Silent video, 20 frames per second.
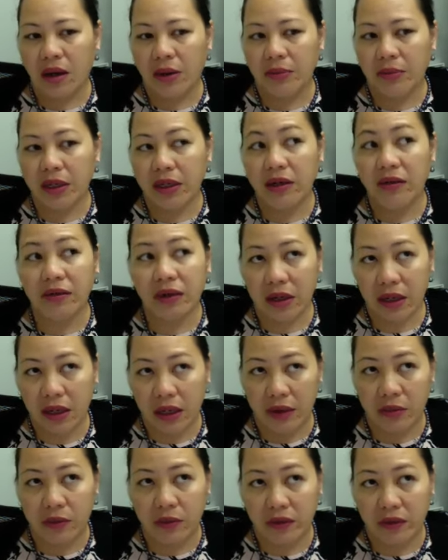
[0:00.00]
even
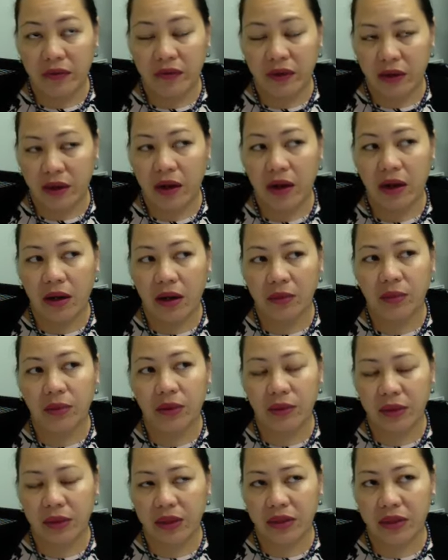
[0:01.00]
like with the hub, when
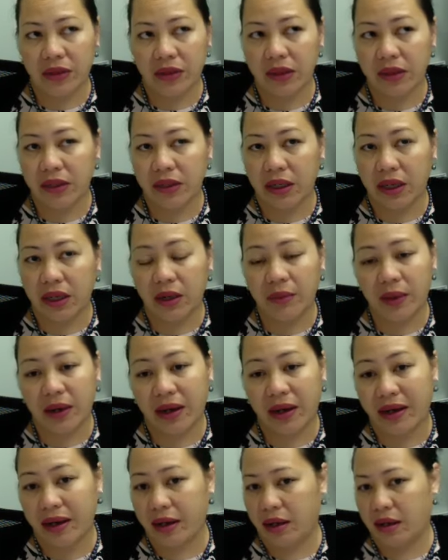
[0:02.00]
we started the hub,
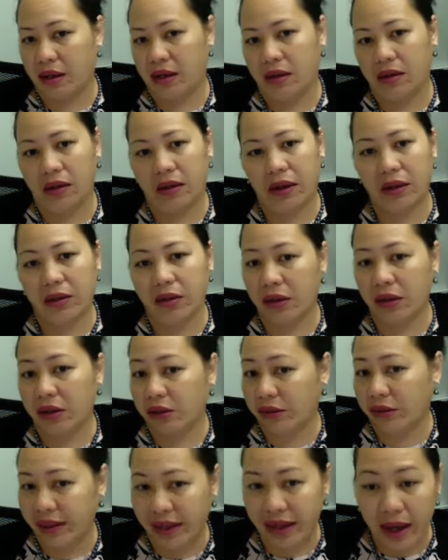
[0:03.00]
I
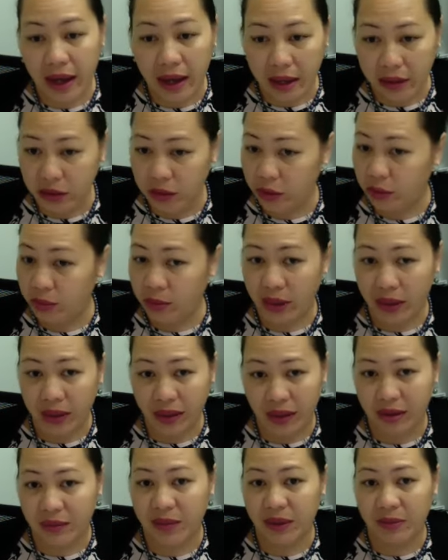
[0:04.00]
literally had no money
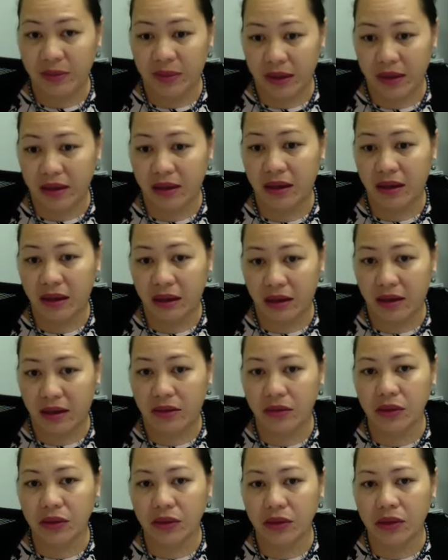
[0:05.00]
in my bank
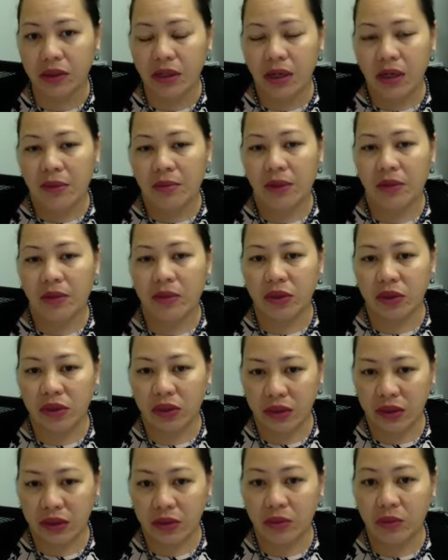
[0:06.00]
account. But it was
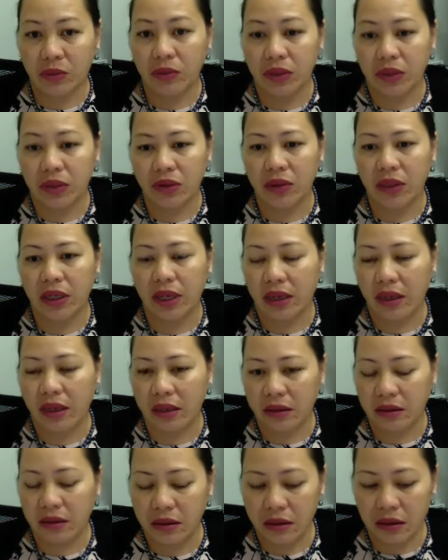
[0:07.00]
just the will
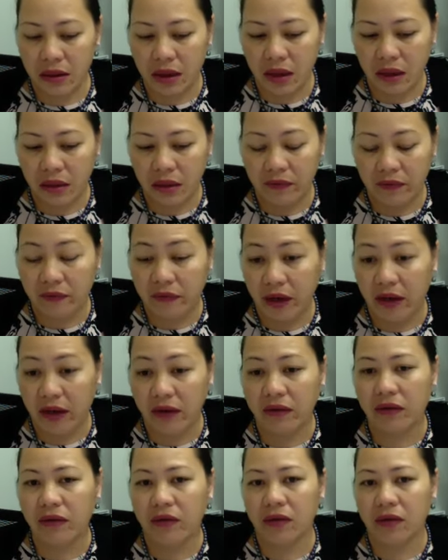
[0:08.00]
and
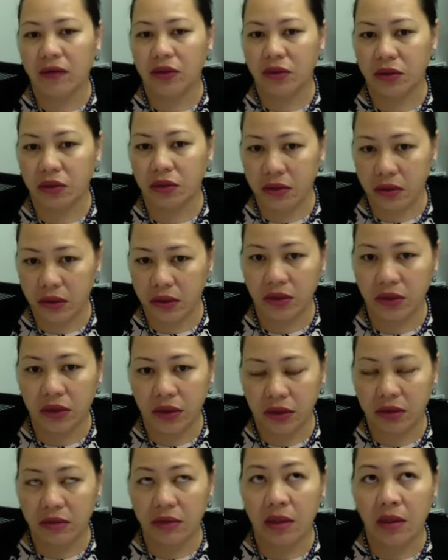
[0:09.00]
faith to
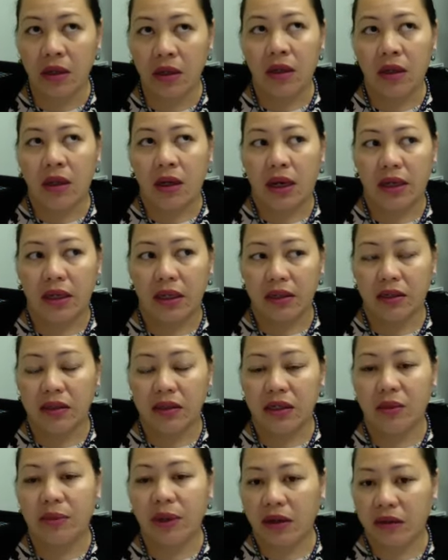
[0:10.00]
just, I guess,
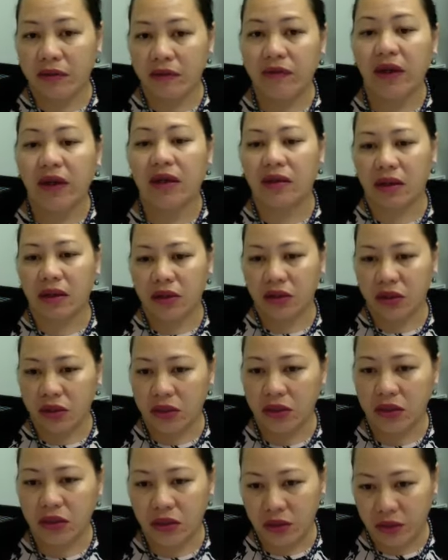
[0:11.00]
step out in faith and
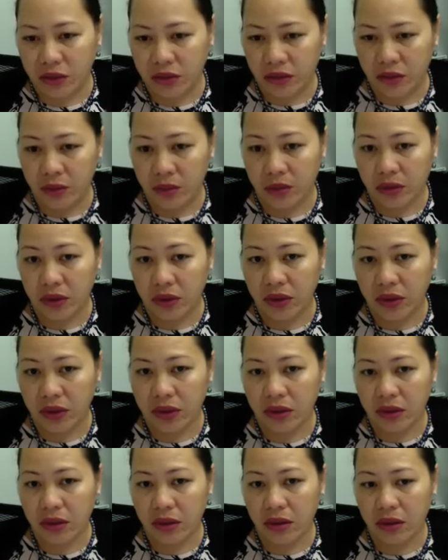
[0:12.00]
just do the work.
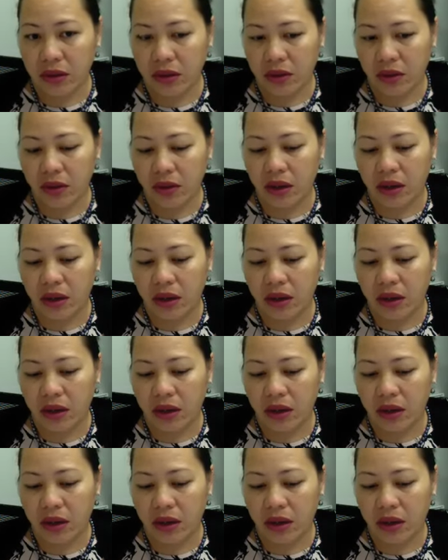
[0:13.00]
You know,